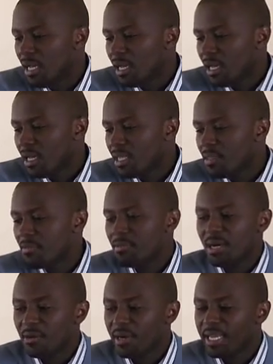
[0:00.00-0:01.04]
the
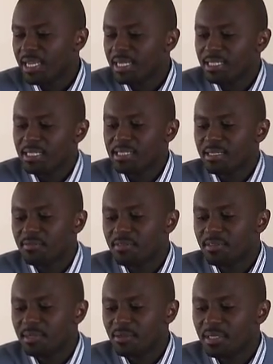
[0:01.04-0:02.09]
pharmacokinetics and
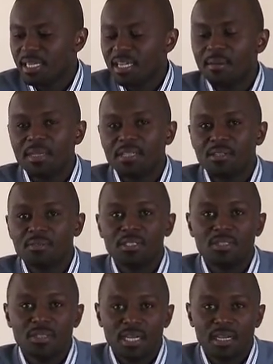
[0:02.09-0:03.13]
pharmacodynamics of a
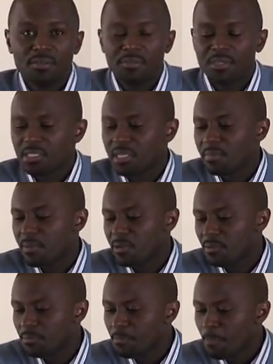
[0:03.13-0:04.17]
drug, for
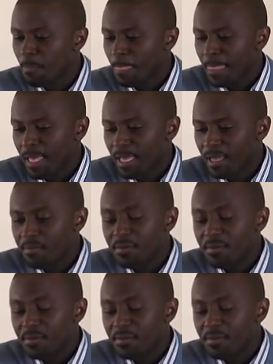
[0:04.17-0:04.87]
example. In